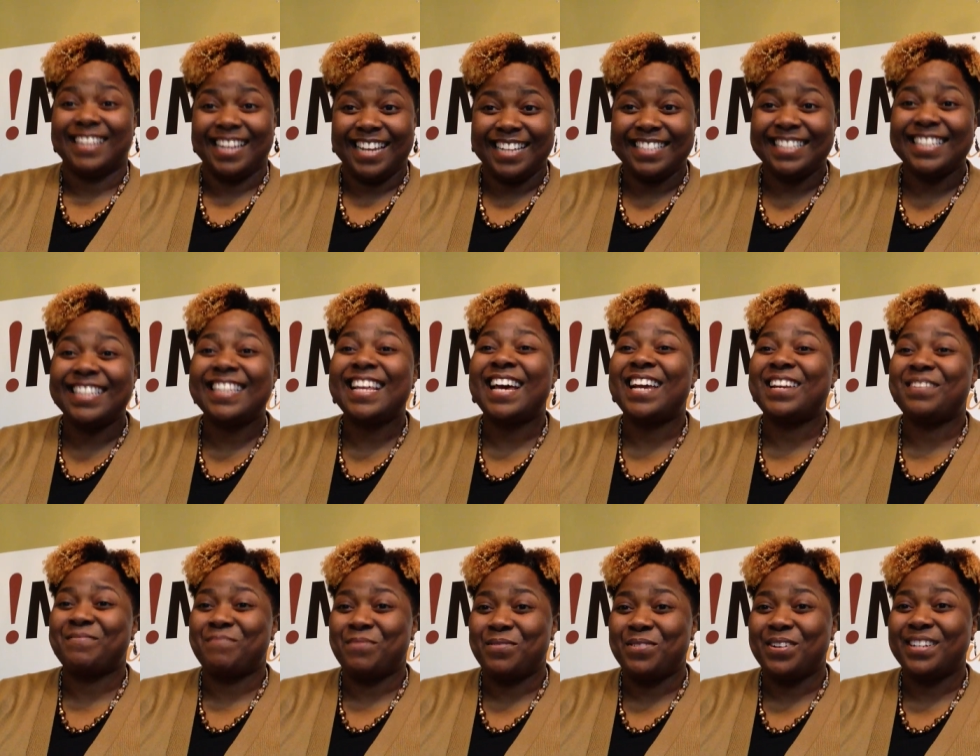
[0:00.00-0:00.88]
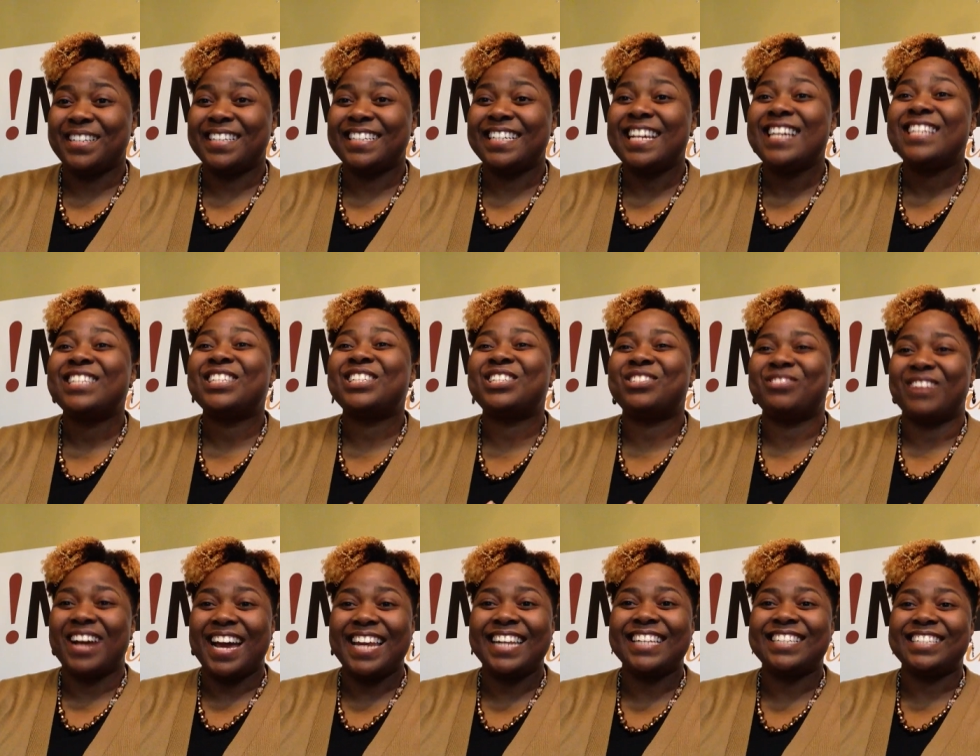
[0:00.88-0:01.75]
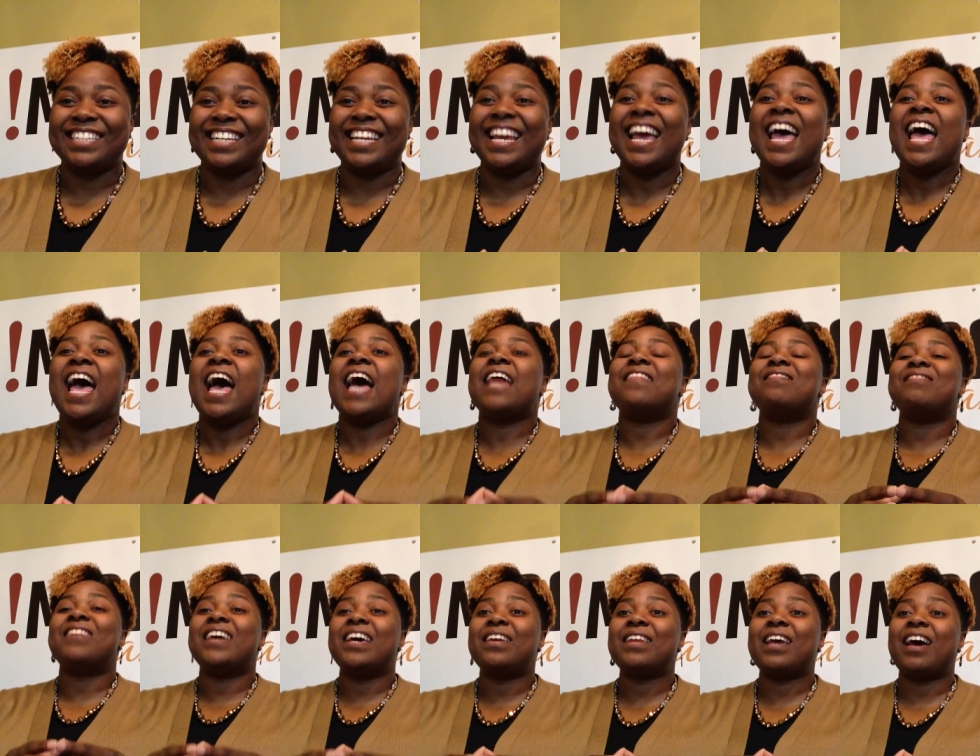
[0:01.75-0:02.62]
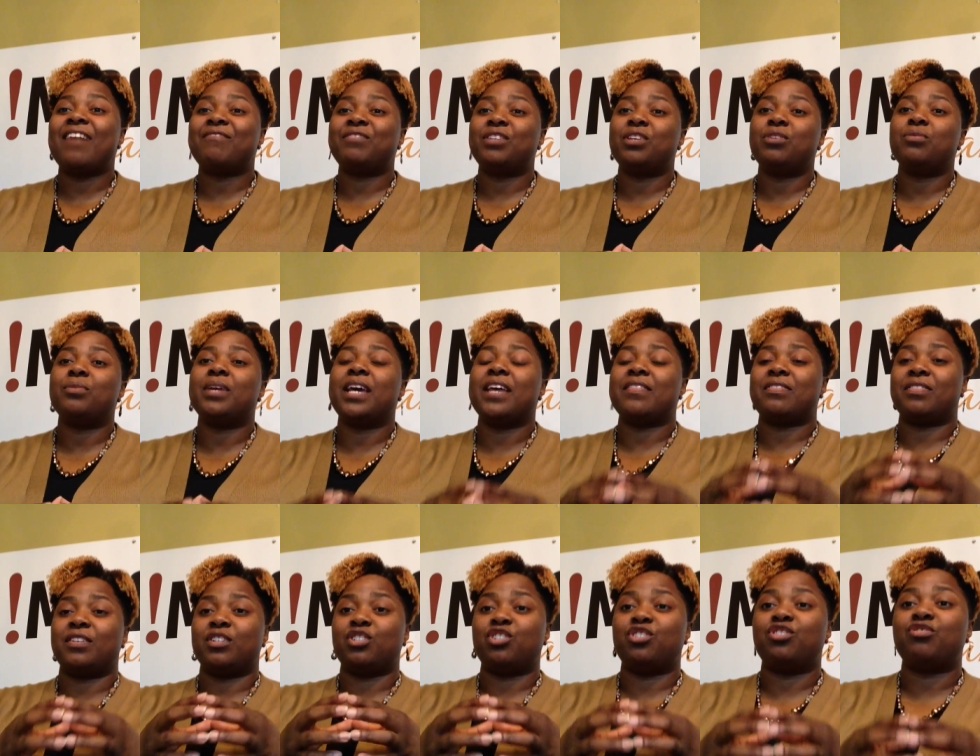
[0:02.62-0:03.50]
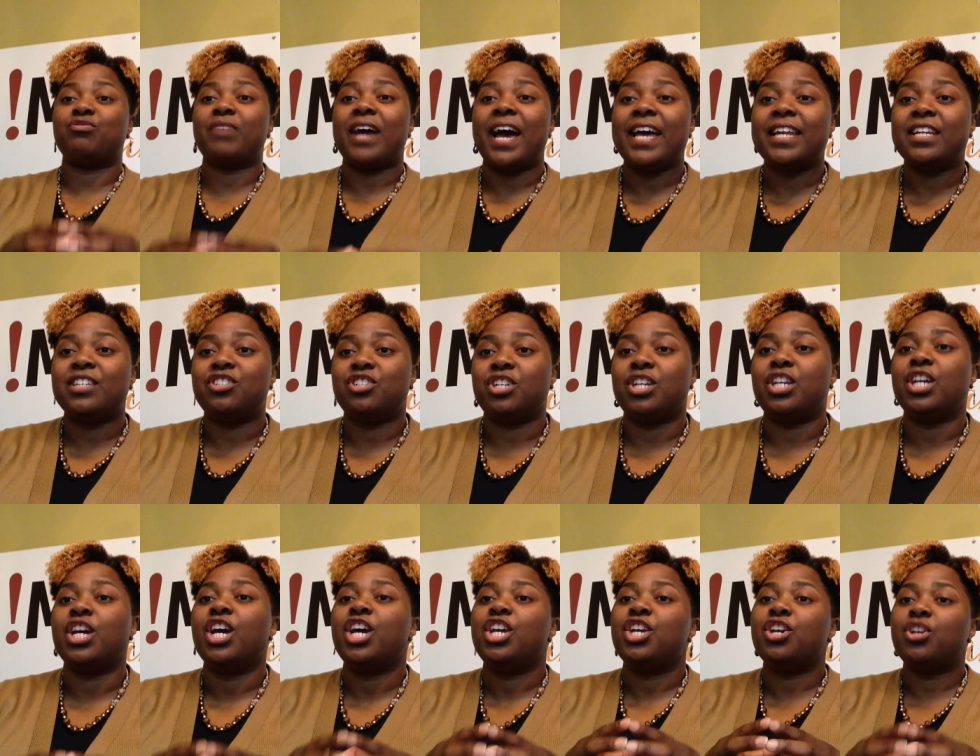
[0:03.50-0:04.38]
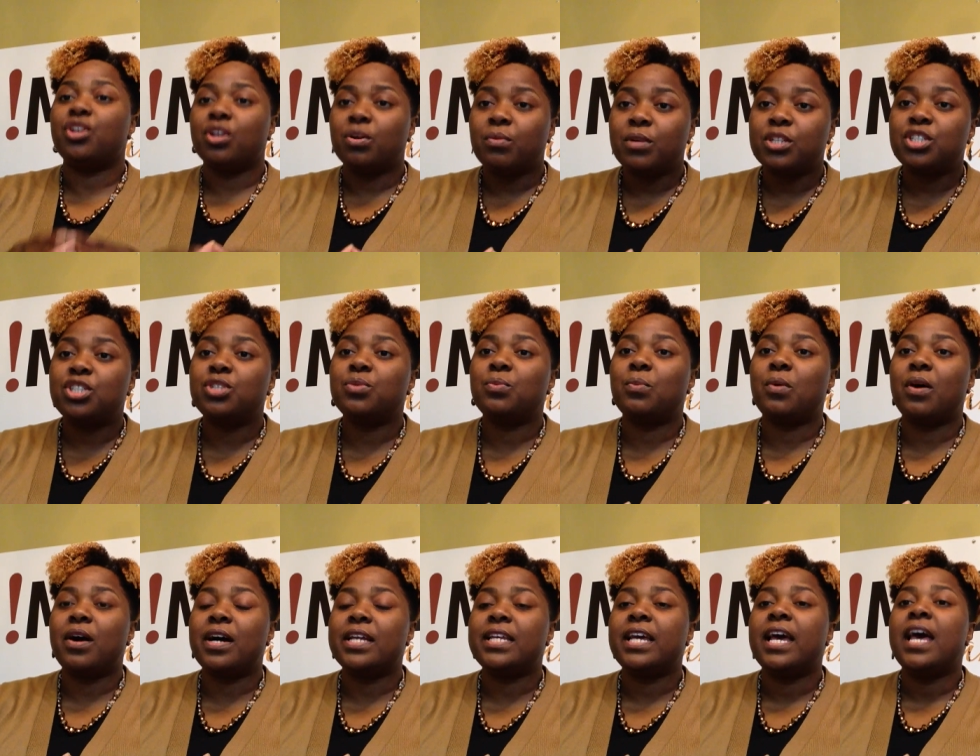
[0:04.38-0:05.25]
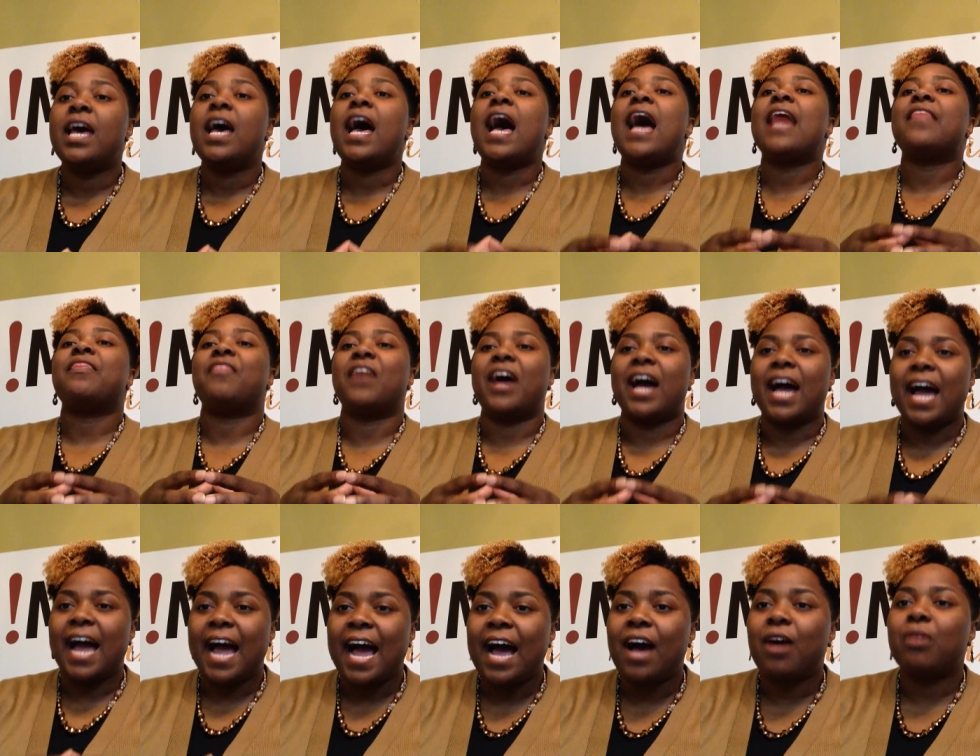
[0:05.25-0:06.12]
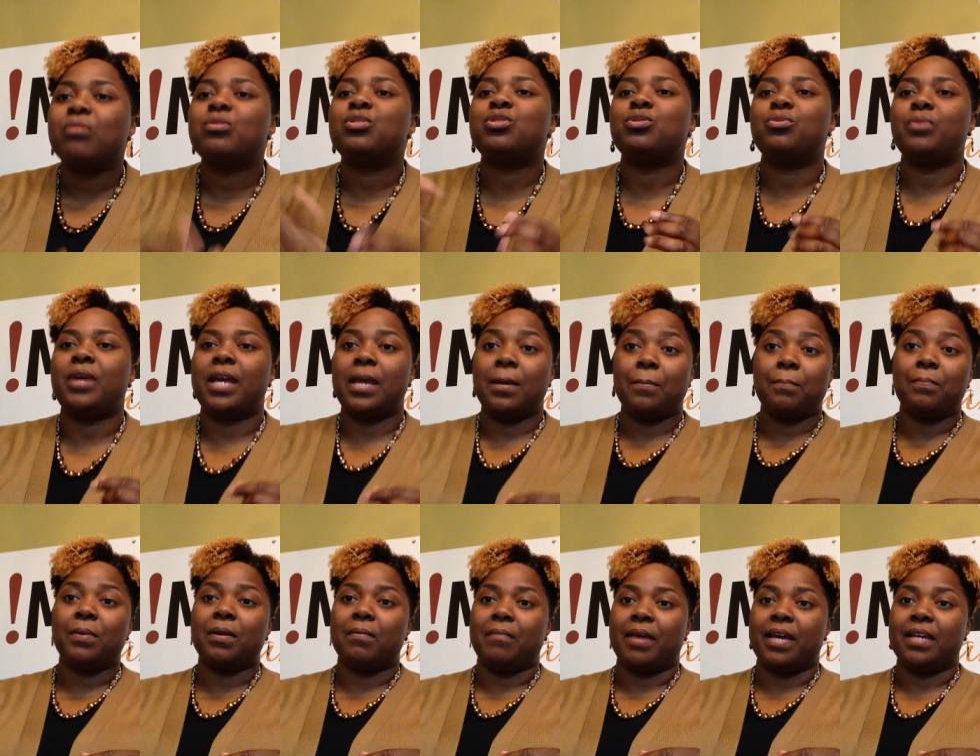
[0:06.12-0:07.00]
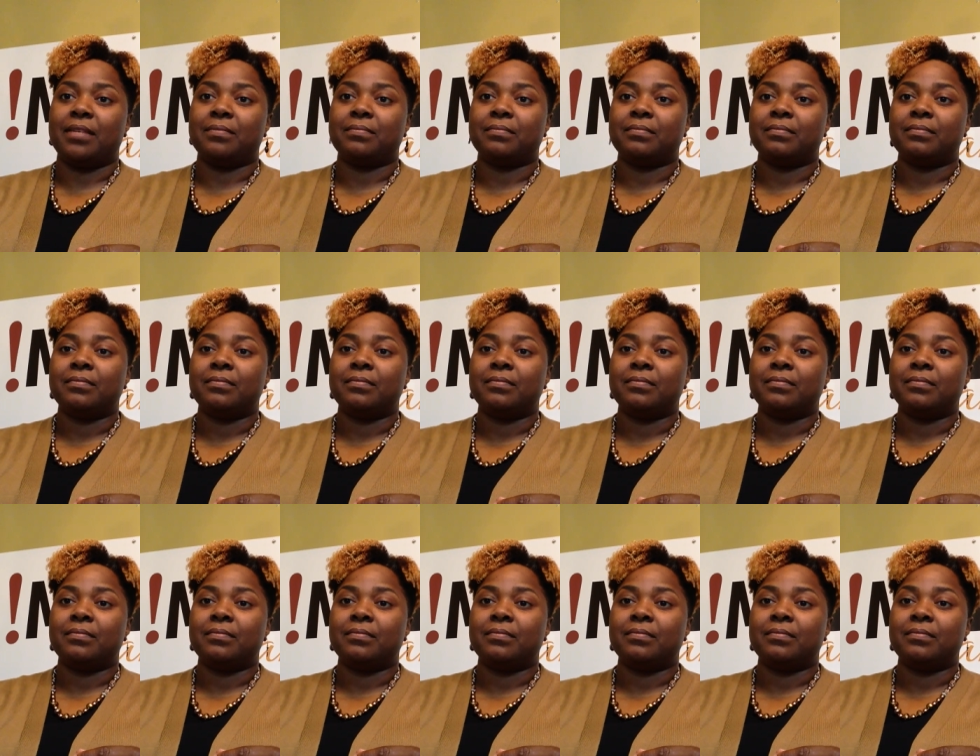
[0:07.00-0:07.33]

isn't that important? Strategy. And then after you get the strategy, you know what you want? The how to implement.